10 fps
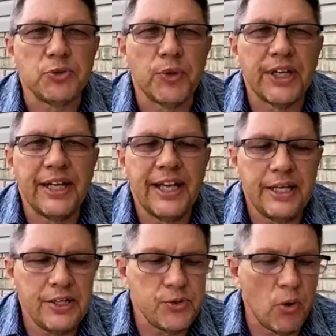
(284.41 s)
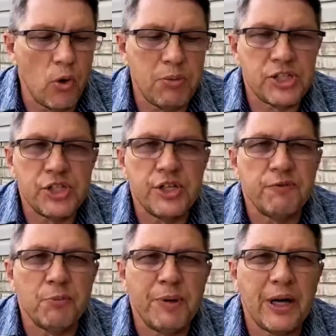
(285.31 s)
We're going to get into a whole bunch of
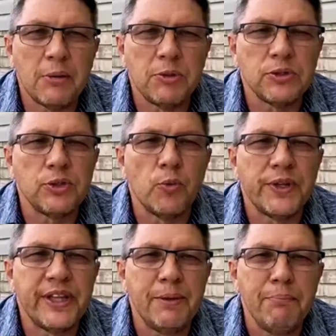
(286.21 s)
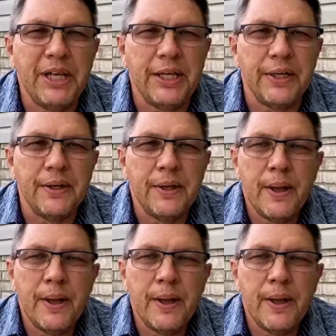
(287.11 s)
different parables of what they mean.